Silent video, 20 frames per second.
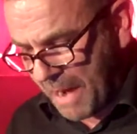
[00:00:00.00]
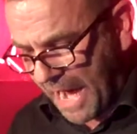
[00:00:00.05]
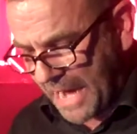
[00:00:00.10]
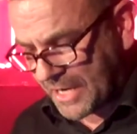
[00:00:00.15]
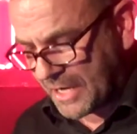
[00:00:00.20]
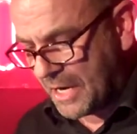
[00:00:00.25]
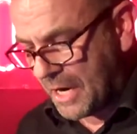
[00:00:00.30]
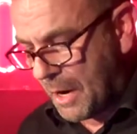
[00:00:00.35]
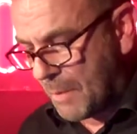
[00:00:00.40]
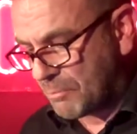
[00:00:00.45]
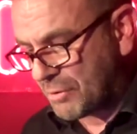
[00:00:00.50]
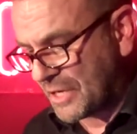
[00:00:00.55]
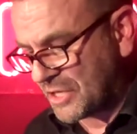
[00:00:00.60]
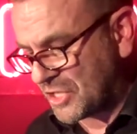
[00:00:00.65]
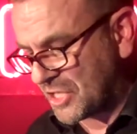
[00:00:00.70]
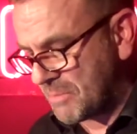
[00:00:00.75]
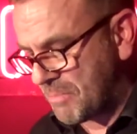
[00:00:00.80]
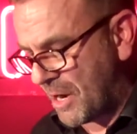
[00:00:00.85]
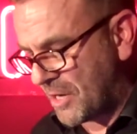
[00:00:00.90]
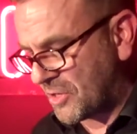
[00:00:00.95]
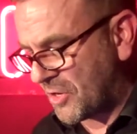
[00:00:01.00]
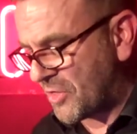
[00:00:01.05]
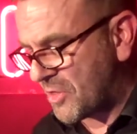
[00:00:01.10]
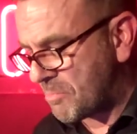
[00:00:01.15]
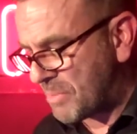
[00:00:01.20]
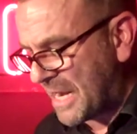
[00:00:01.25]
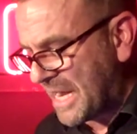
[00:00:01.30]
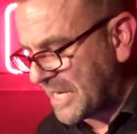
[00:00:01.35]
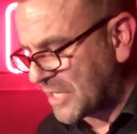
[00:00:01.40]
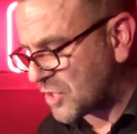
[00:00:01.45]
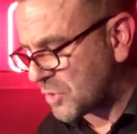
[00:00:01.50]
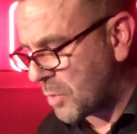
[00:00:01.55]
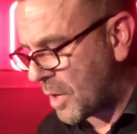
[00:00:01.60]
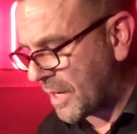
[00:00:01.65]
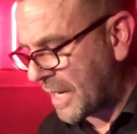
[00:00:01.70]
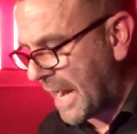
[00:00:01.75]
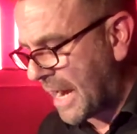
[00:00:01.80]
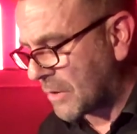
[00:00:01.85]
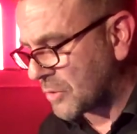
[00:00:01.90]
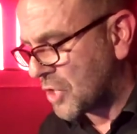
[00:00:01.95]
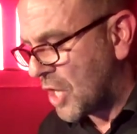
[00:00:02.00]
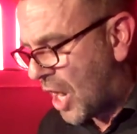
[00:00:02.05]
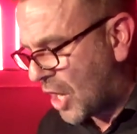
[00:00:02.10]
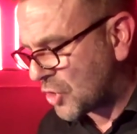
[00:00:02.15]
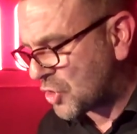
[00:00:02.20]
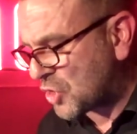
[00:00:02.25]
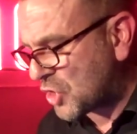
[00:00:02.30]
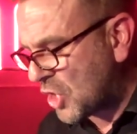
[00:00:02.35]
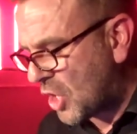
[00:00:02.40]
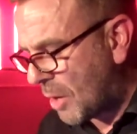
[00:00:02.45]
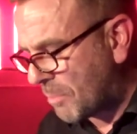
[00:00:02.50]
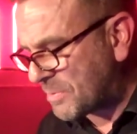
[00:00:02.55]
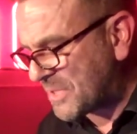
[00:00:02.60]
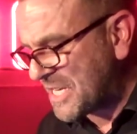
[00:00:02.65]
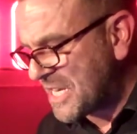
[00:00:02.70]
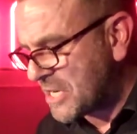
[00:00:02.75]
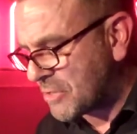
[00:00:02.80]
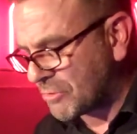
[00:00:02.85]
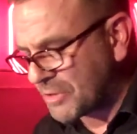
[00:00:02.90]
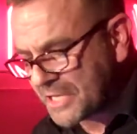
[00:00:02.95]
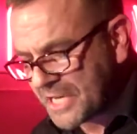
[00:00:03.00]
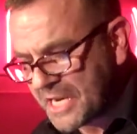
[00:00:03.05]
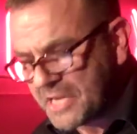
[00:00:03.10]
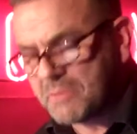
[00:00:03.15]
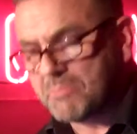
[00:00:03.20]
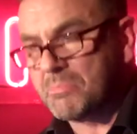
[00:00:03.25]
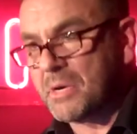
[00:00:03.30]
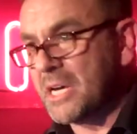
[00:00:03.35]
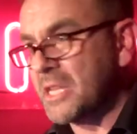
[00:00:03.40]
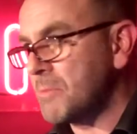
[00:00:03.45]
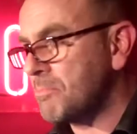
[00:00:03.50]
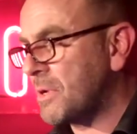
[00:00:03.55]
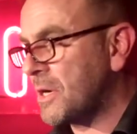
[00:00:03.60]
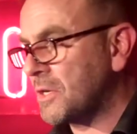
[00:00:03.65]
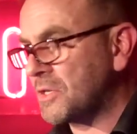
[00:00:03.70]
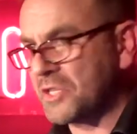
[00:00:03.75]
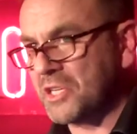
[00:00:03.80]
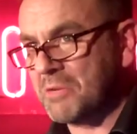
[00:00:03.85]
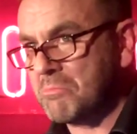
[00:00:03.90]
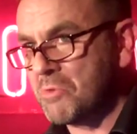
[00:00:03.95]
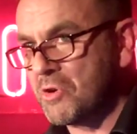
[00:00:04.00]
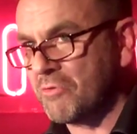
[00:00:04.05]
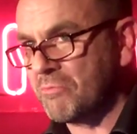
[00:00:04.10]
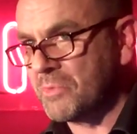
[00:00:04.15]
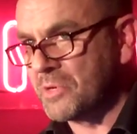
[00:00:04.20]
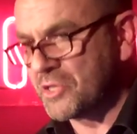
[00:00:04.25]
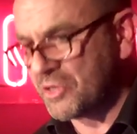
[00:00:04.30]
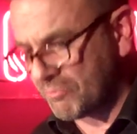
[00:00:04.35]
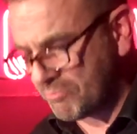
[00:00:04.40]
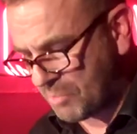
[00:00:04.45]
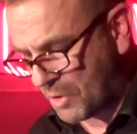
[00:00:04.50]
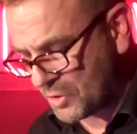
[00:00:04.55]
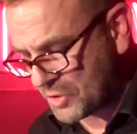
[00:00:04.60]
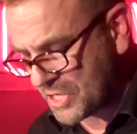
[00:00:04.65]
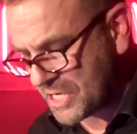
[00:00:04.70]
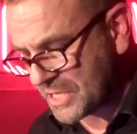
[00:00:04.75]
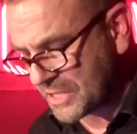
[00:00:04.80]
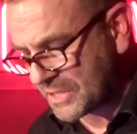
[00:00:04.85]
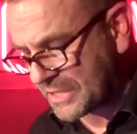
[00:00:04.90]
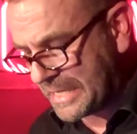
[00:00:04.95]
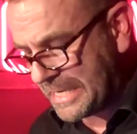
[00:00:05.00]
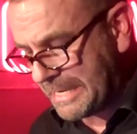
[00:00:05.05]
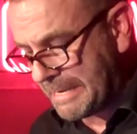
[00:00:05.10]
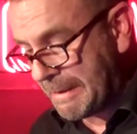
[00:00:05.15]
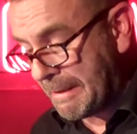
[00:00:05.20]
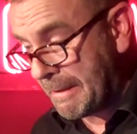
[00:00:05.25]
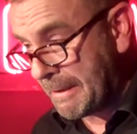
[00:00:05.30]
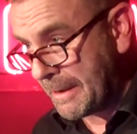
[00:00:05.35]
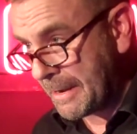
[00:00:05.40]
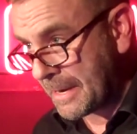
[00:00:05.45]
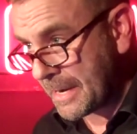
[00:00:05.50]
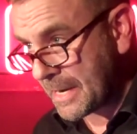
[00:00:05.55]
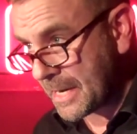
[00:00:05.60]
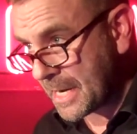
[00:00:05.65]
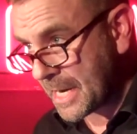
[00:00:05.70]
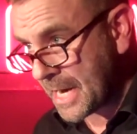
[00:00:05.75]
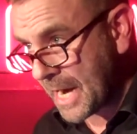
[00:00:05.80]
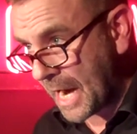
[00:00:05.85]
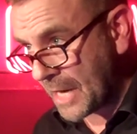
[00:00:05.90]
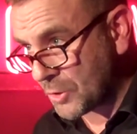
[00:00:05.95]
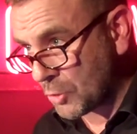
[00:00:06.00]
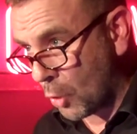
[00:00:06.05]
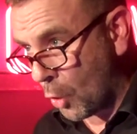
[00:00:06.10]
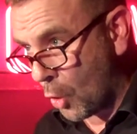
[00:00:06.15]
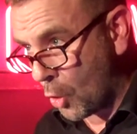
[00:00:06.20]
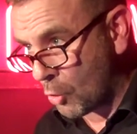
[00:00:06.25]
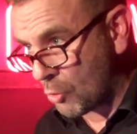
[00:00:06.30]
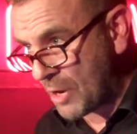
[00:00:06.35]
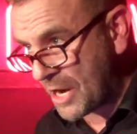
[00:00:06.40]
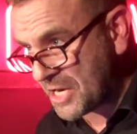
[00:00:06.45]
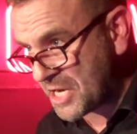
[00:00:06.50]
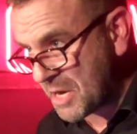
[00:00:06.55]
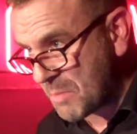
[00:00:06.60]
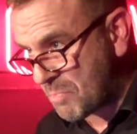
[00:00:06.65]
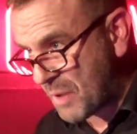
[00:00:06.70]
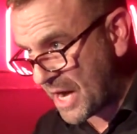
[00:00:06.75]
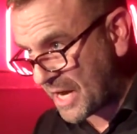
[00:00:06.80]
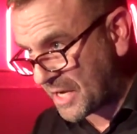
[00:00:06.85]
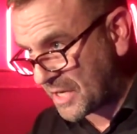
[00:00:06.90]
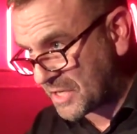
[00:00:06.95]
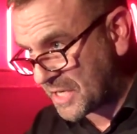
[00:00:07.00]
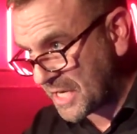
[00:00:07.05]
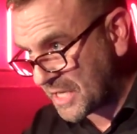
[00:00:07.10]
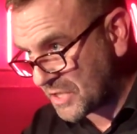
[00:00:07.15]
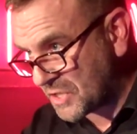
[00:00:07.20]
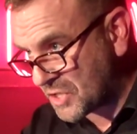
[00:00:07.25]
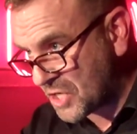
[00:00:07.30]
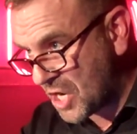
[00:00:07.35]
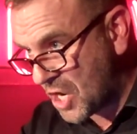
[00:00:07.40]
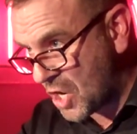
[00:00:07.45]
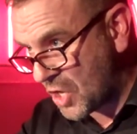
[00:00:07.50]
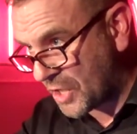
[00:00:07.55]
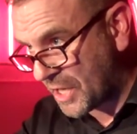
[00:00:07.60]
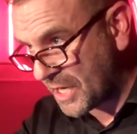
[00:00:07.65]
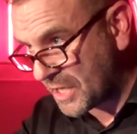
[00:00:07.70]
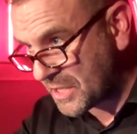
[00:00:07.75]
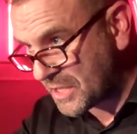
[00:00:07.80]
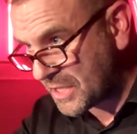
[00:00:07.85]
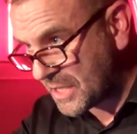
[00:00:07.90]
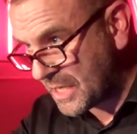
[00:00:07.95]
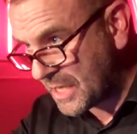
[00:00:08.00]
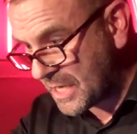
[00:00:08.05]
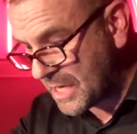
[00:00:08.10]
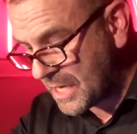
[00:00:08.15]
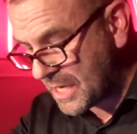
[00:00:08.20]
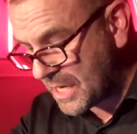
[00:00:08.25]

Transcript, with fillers: Mac pressed the button and the blade swung out, a sharp secret hidden by the passing movement of bodies. He had already picked his target.